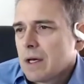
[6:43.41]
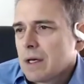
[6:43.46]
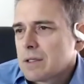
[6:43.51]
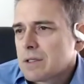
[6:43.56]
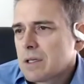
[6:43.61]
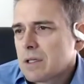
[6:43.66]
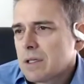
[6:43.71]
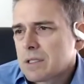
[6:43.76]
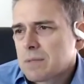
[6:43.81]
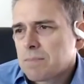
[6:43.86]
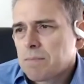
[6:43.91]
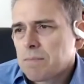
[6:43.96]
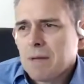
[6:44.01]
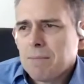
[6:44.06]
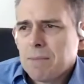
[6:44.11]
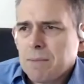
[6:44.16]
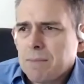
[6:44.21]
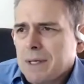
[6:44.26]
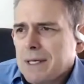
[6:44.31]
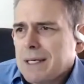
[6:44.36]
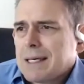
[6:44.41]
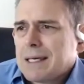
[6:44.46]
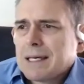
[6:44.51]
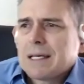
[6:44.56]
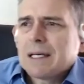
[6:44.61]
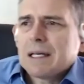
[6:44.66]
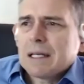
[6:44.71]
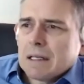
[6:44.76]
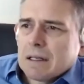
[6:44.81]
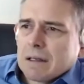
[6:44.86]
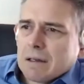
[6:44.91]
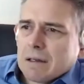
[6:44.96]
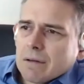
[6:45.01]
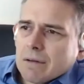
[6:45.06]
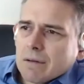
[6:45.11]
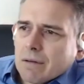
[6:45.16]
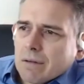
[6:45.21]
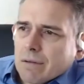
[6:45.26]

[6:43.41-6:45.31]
So let's maybe begin